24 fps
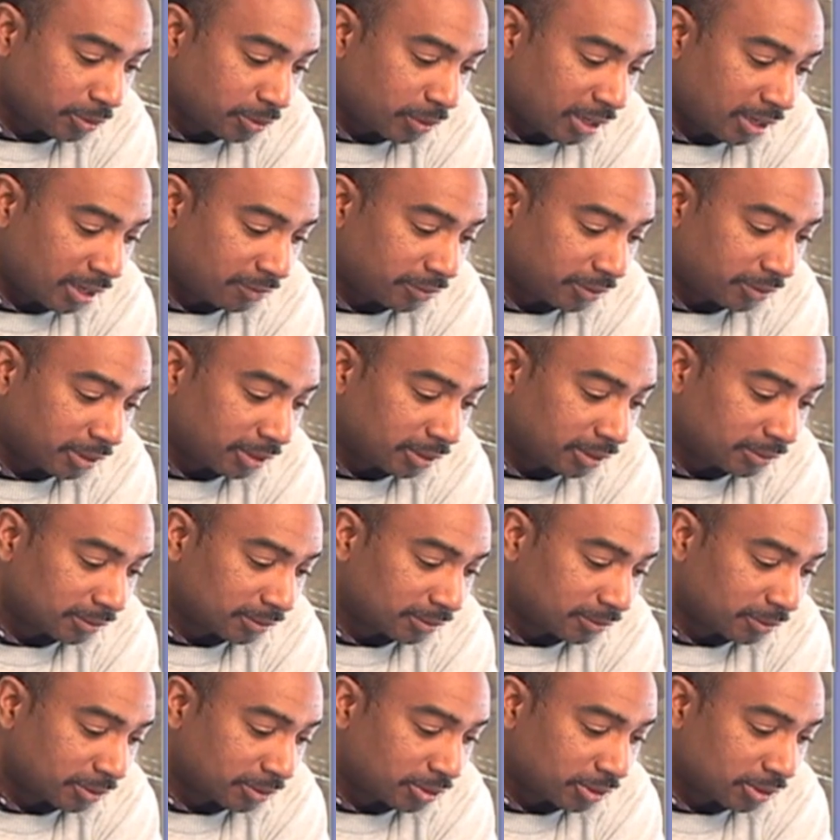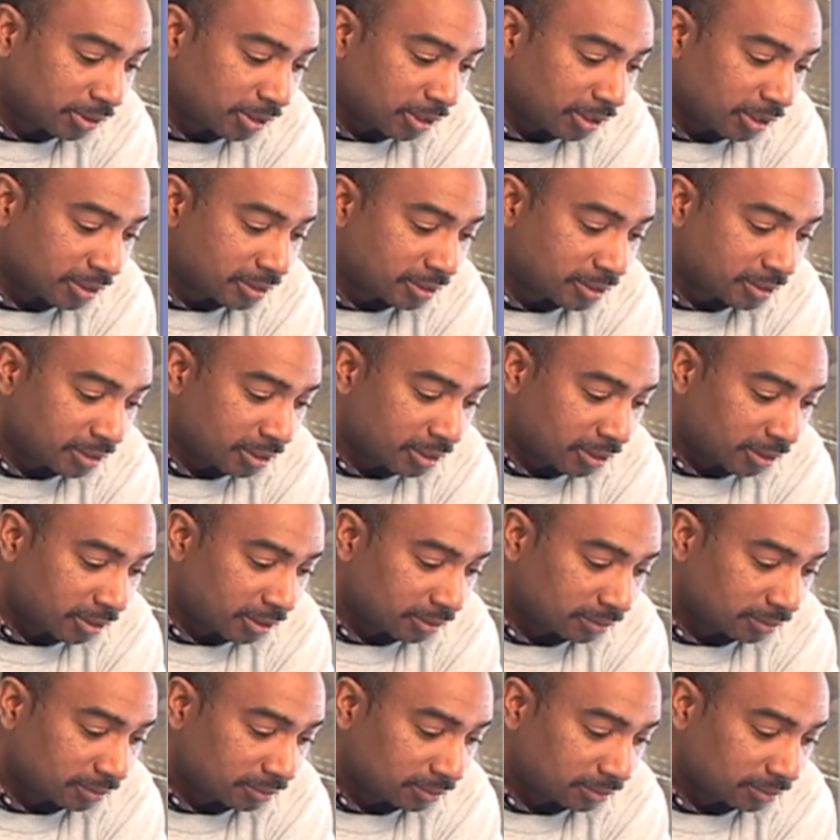we do have a what you call a
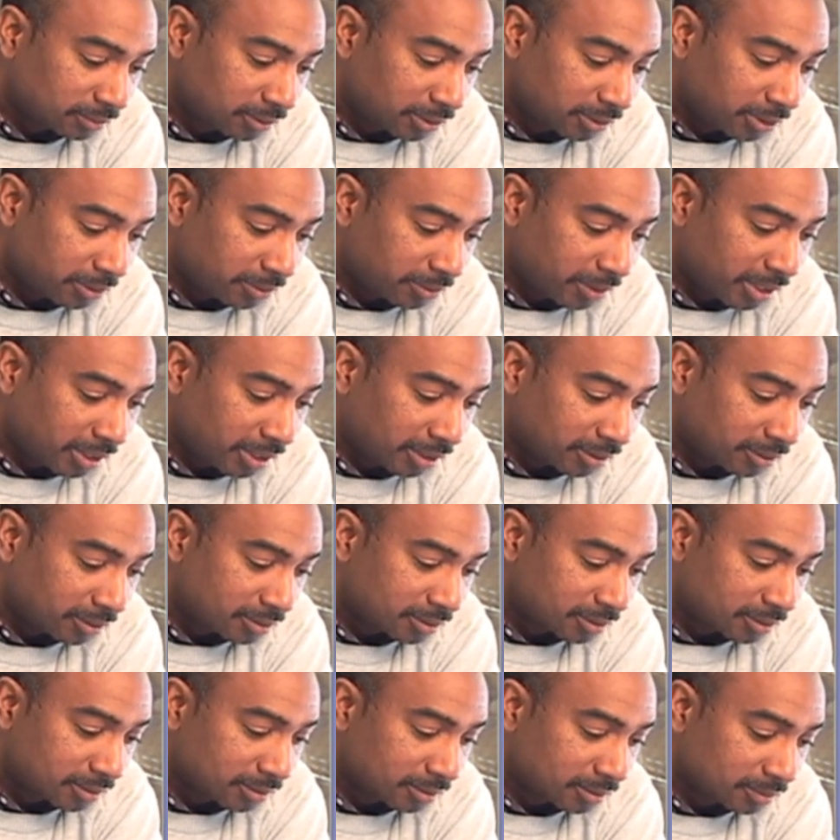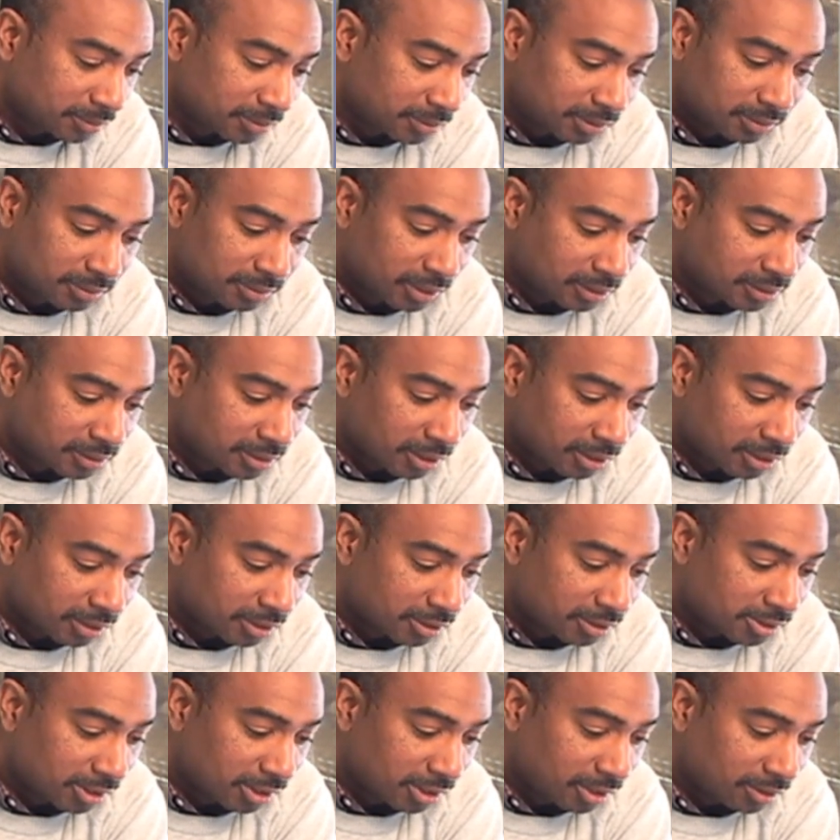center in a radius, but that's not
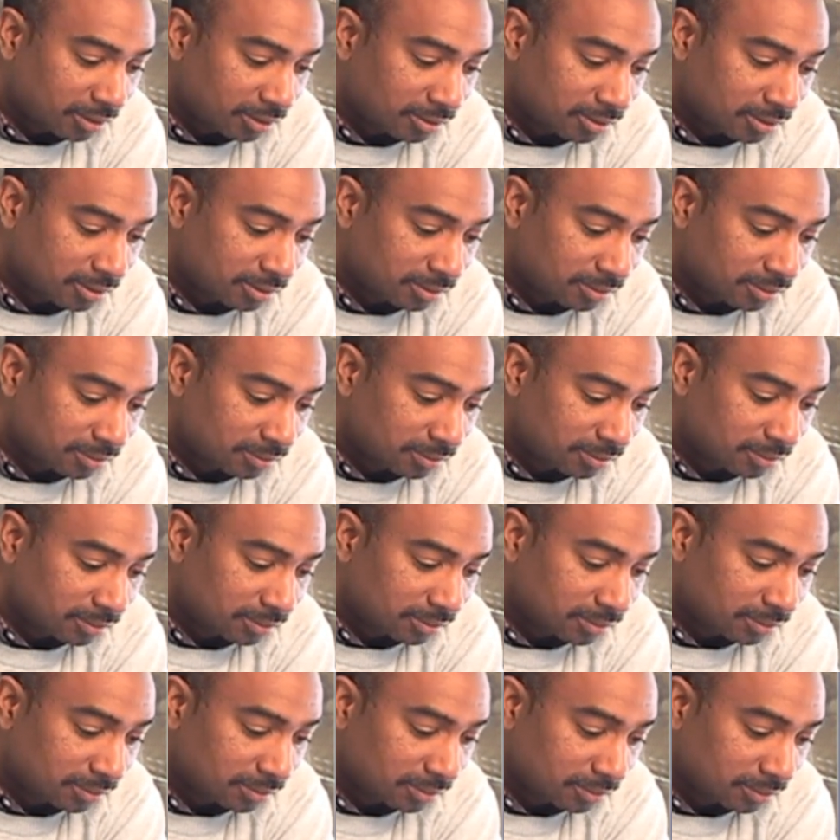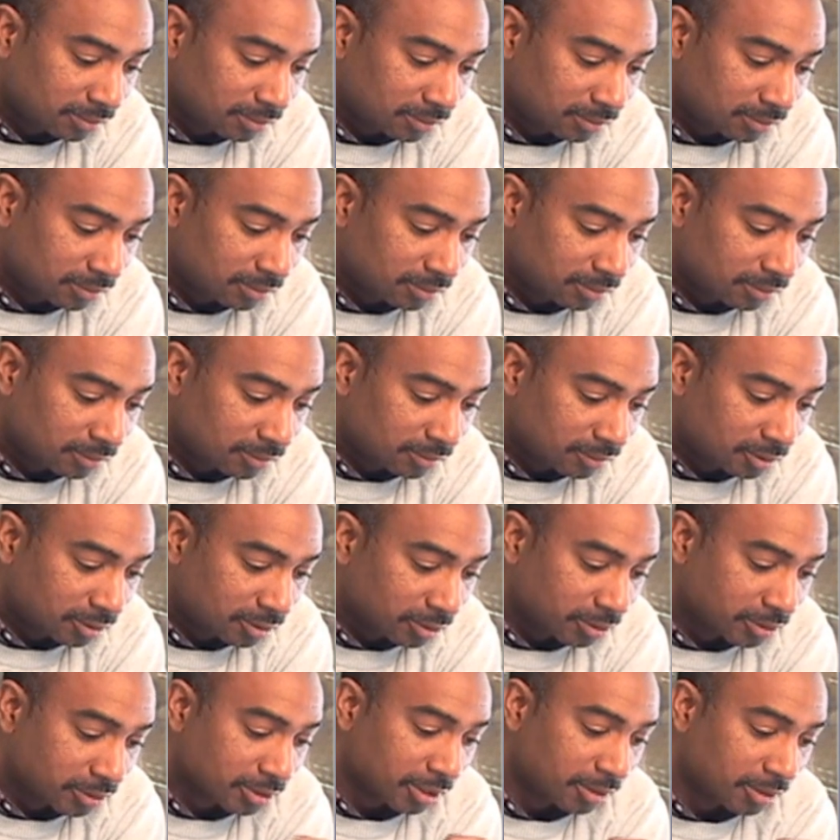going to change.
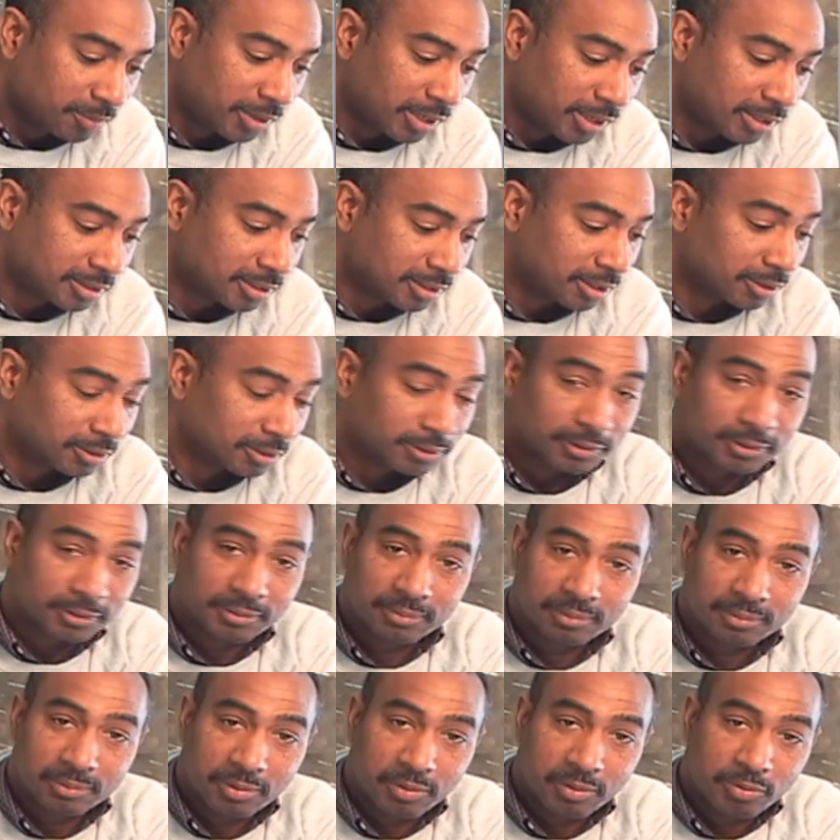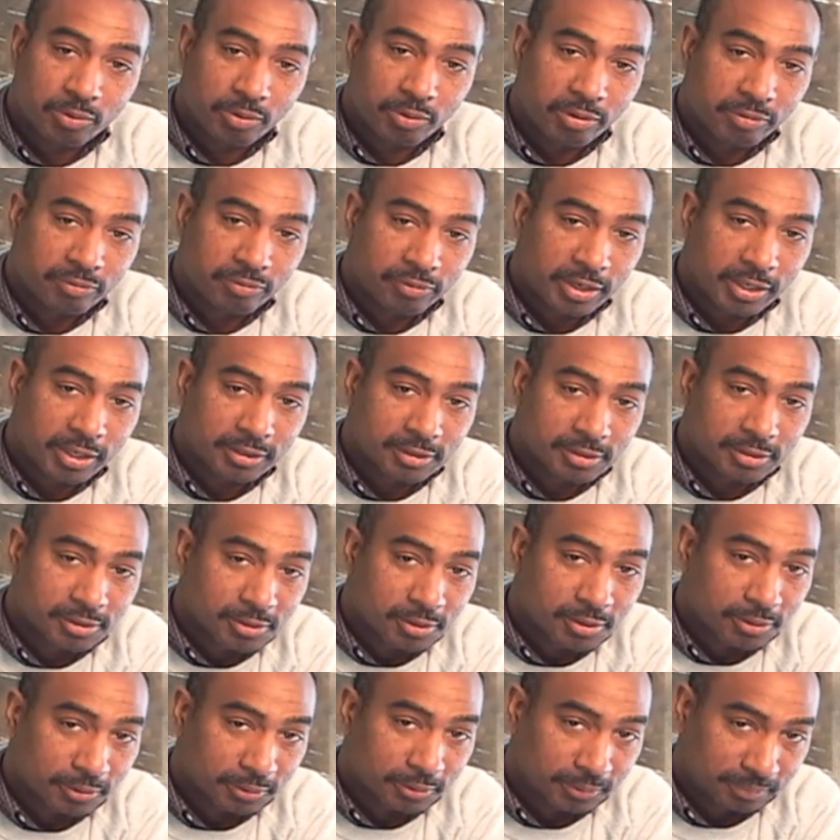So it's going to be identical if you reflect the
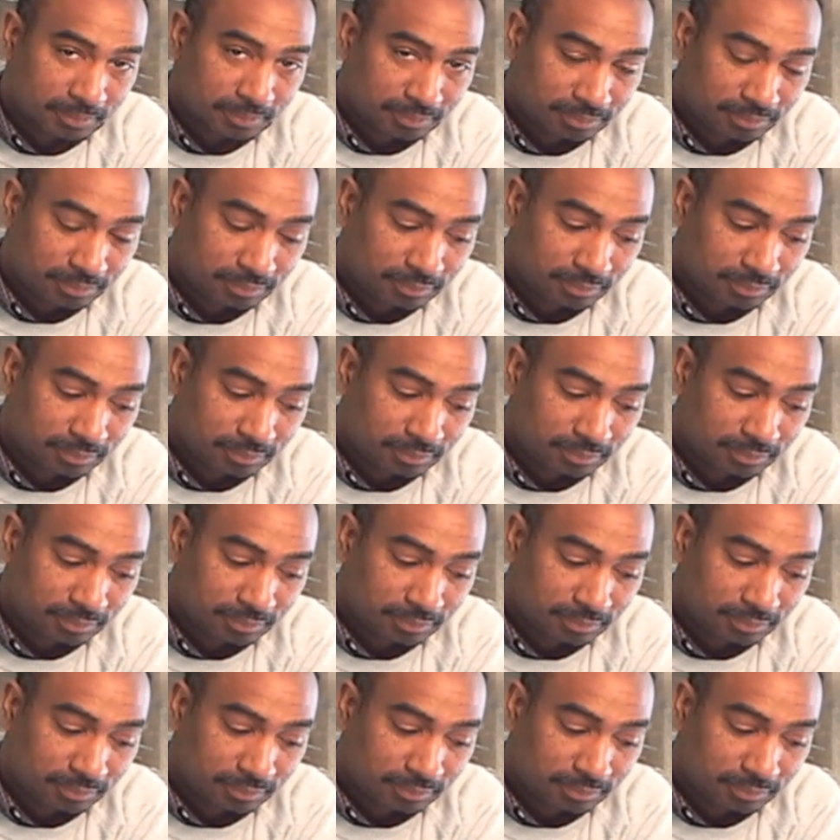circle.